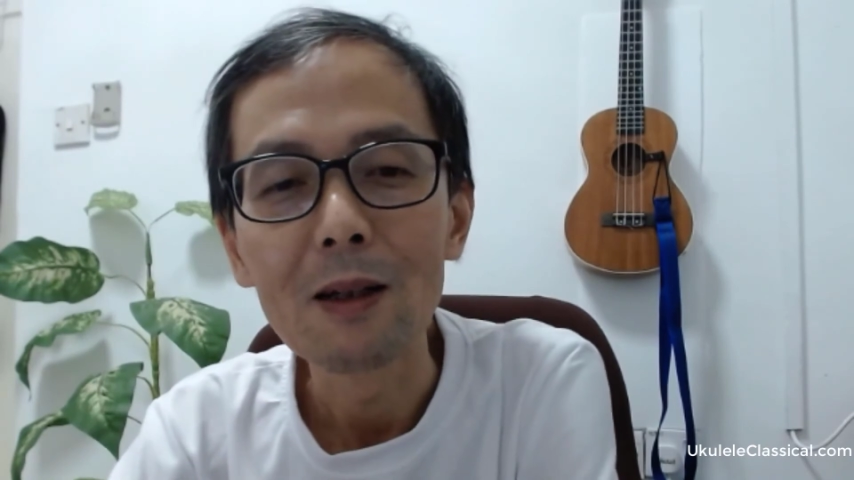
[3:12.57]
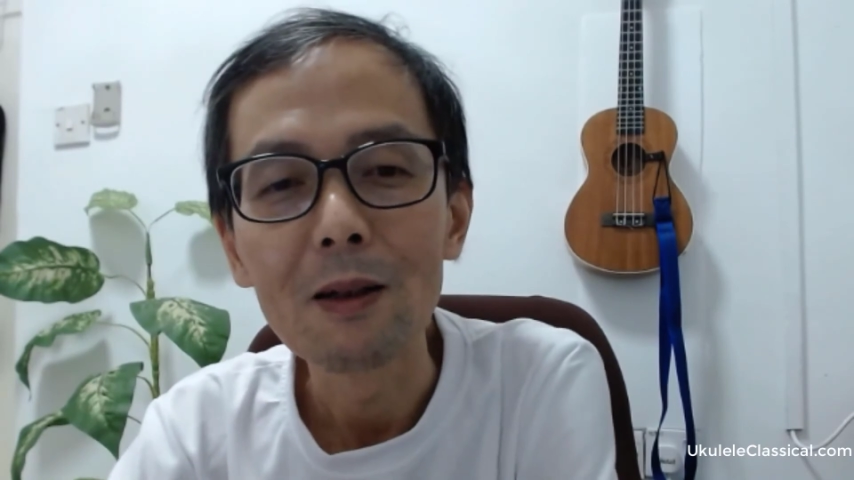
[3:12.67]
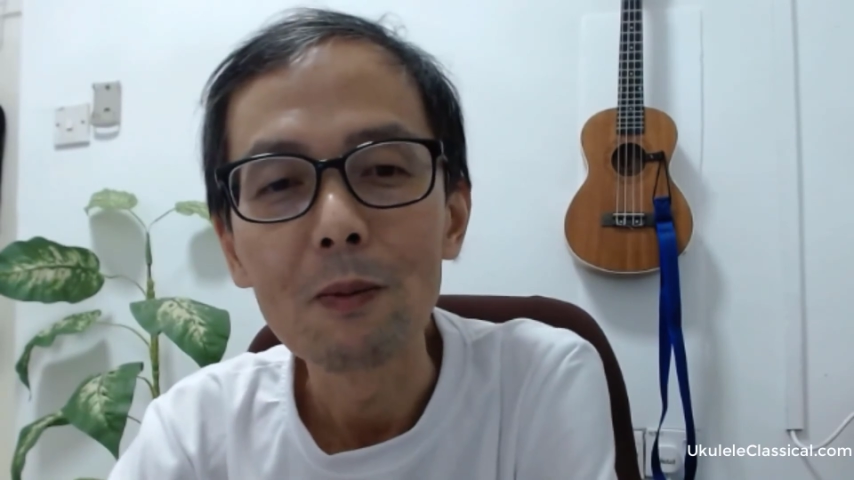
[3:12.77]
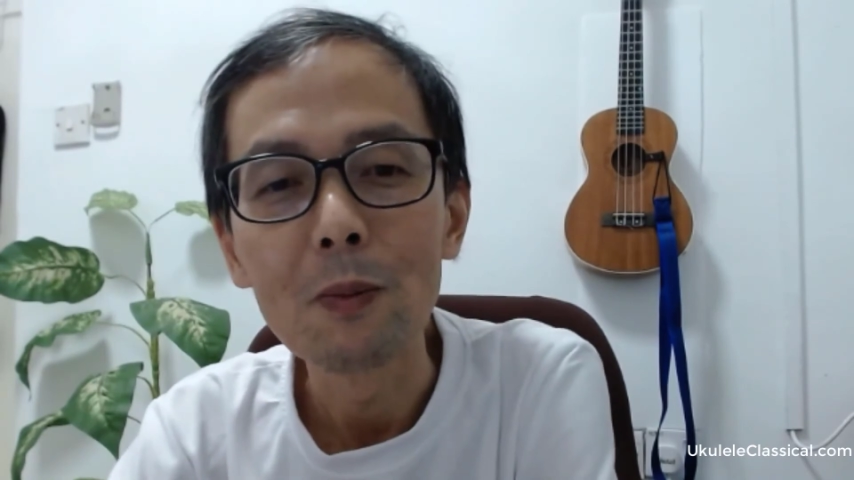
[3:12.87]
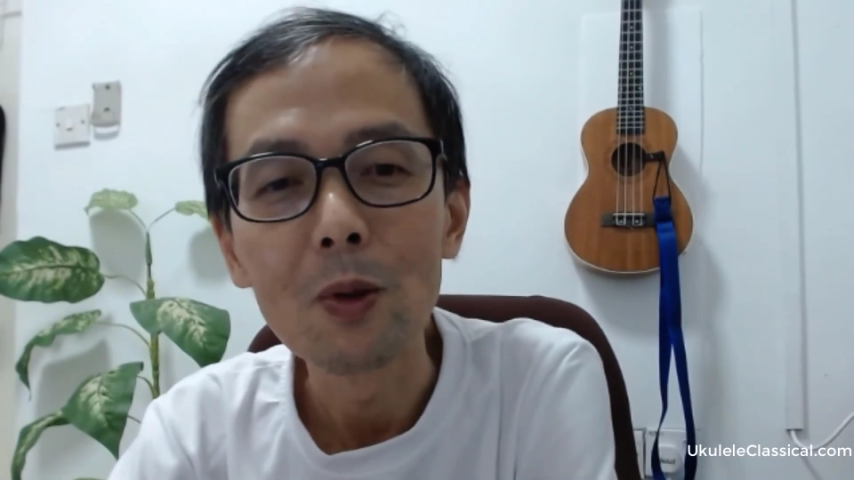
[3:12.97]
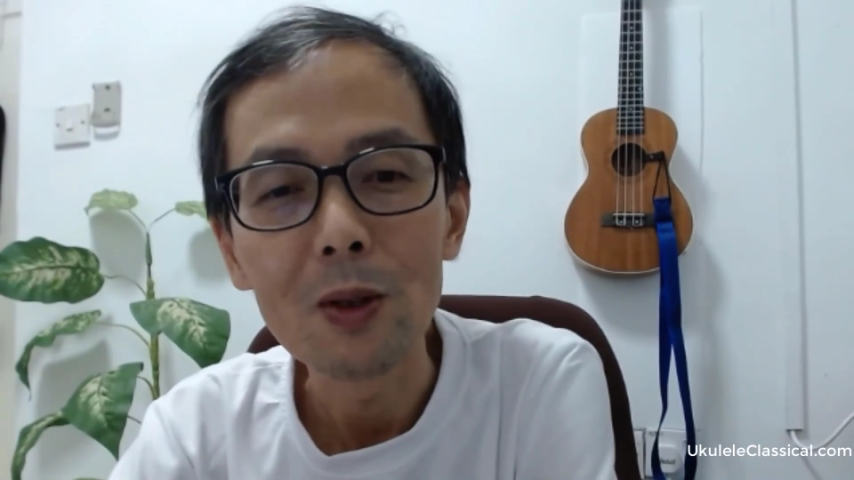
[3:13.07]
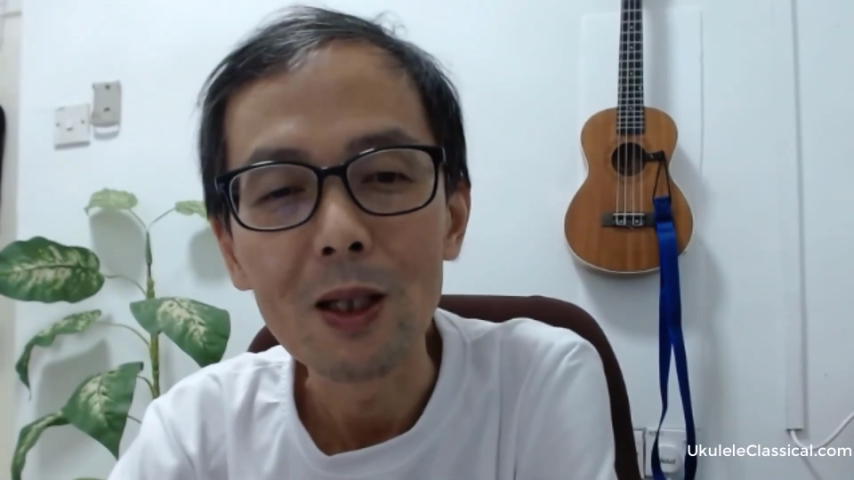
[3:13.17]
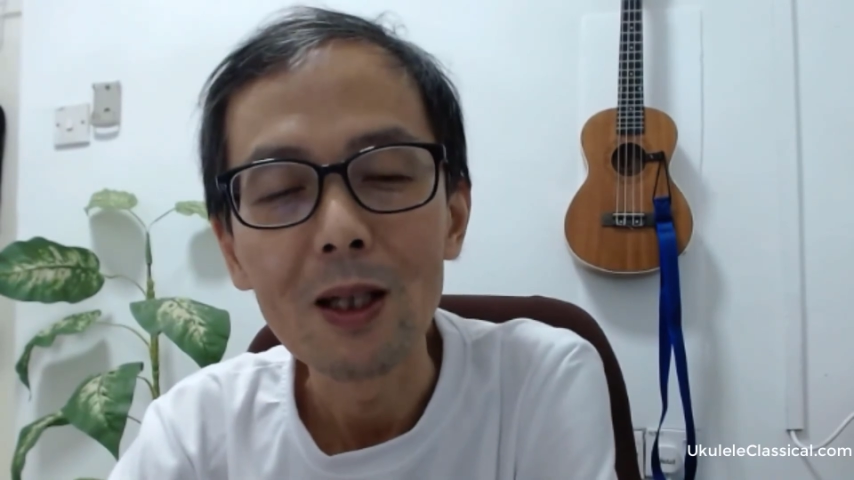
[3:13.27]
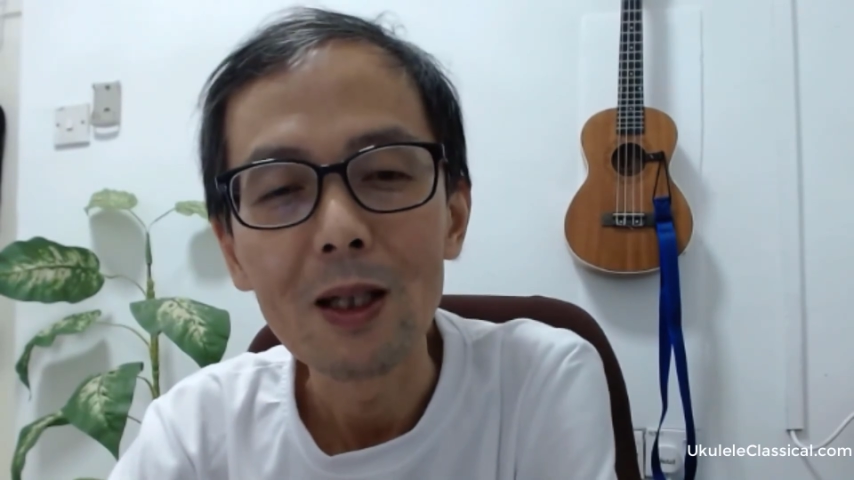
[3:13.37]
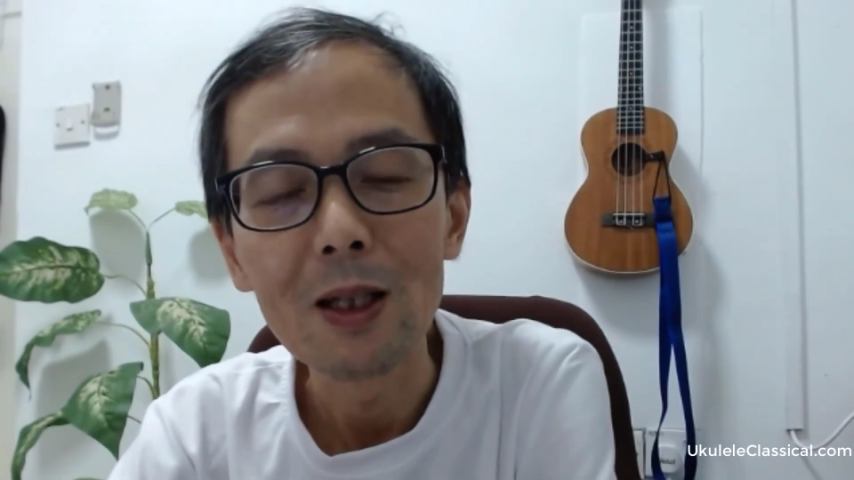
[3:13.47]

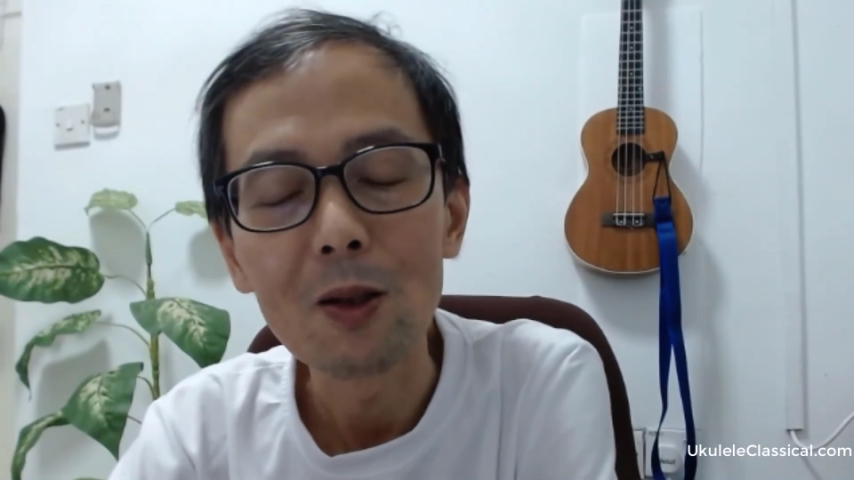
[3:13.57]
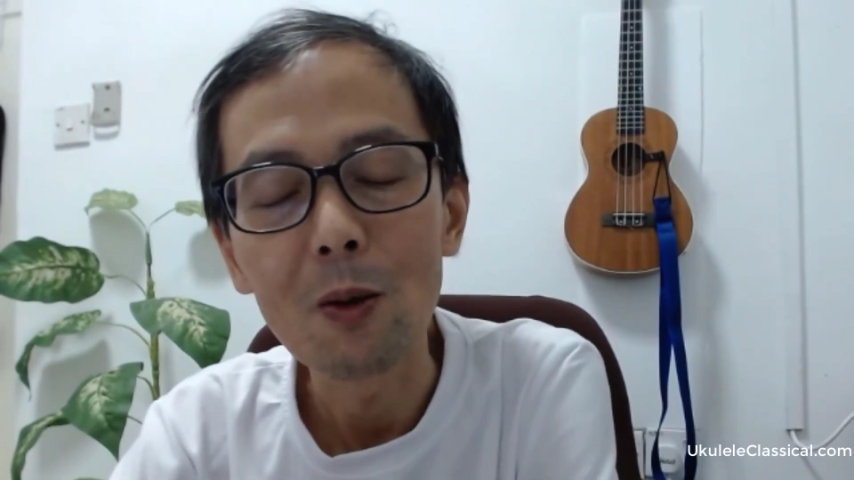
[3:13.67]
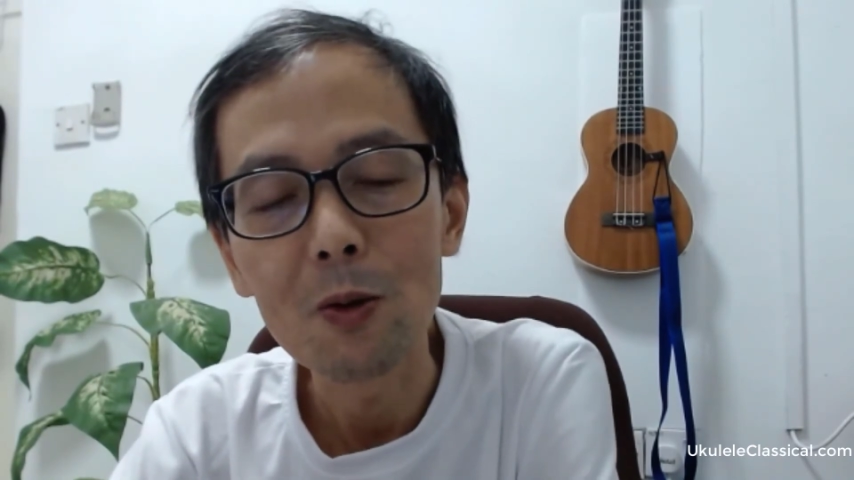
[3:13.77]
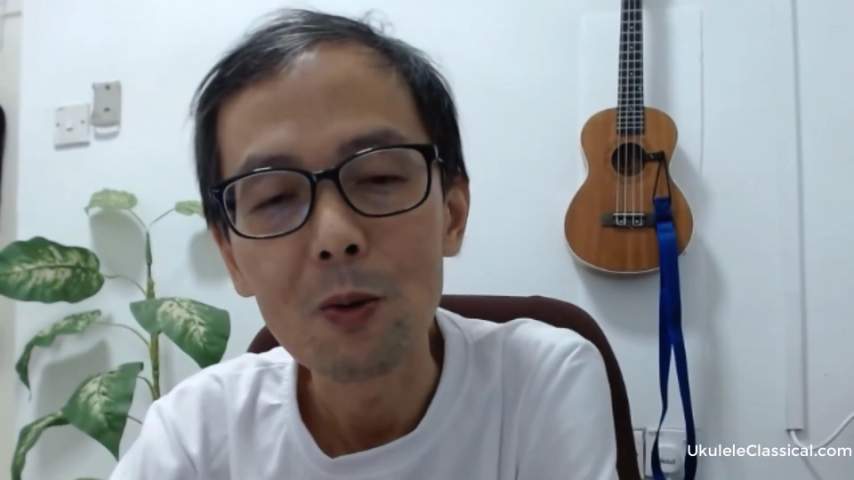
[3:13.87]
music is also